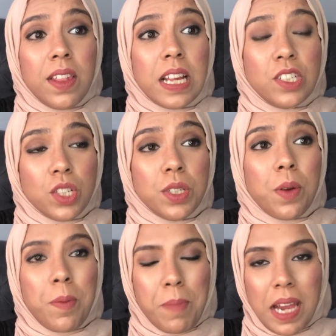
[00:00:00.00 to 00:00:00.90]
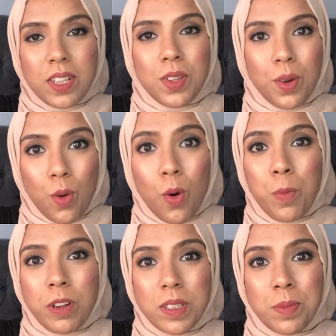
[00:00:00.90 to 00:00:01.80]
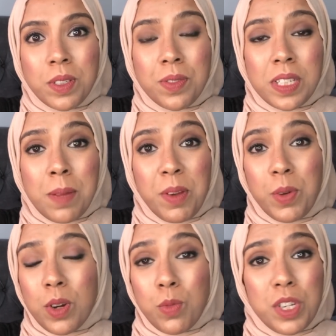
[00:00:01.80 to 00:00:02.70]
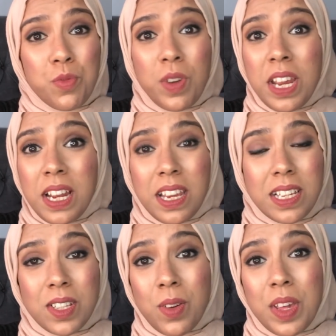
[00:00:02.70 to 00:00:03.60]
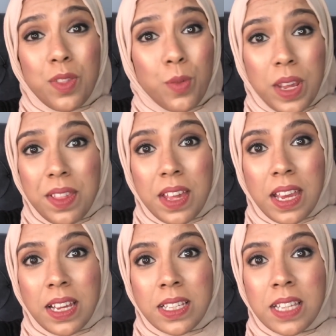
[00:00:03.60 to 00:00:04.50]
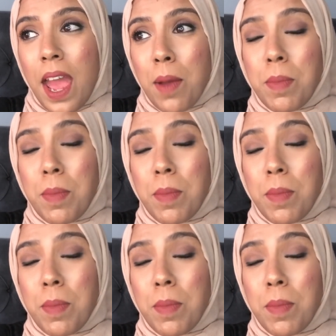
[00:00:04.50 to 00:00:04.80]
that just going back to the core principles of Slimming World, which really is only 3 things,